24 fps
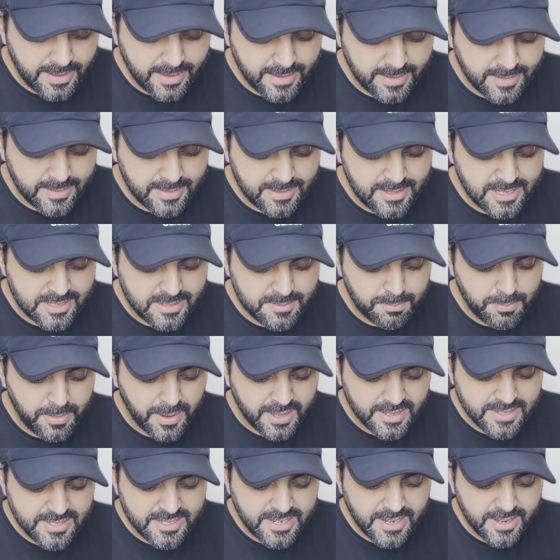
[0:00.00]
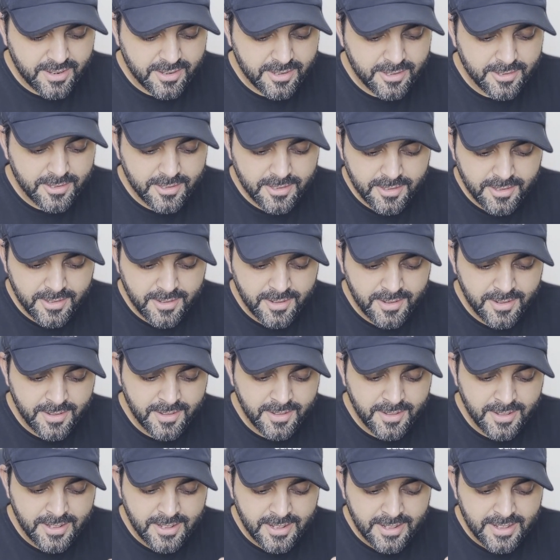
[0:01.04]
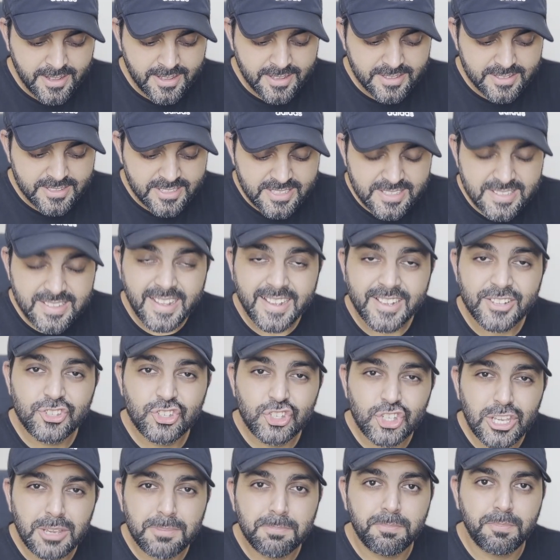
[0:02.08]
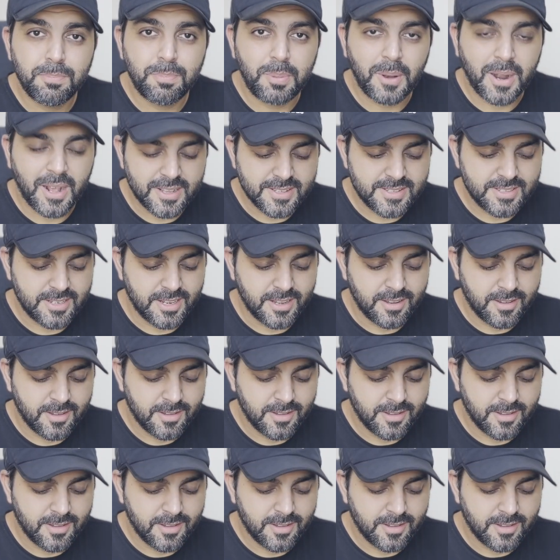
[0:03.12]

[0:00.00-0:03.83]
this plastic, this is like cheap plastic.